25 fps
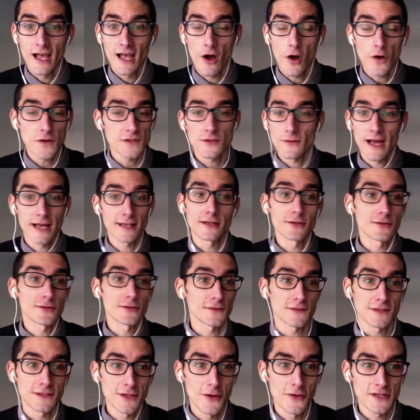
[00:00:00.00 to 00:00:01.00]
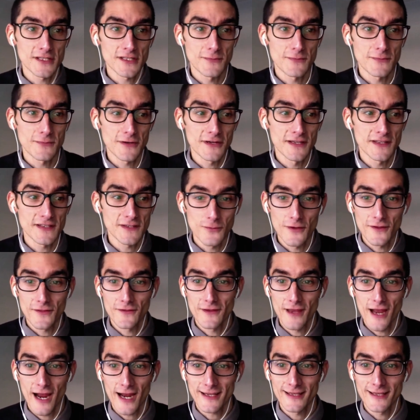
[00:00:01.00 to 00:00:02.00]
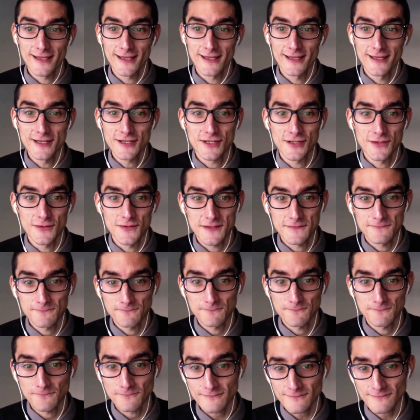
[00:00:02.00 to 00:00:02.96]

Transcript: also had little to no experience with Yaqui issues.